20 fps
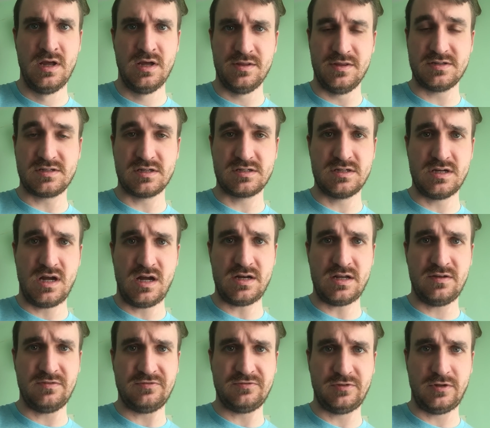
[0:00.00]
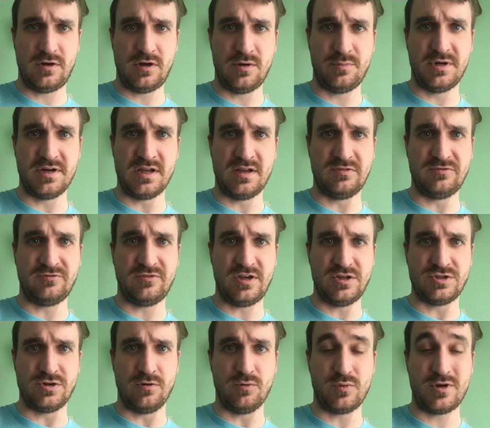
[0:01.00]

This is not a flaw, but a feature.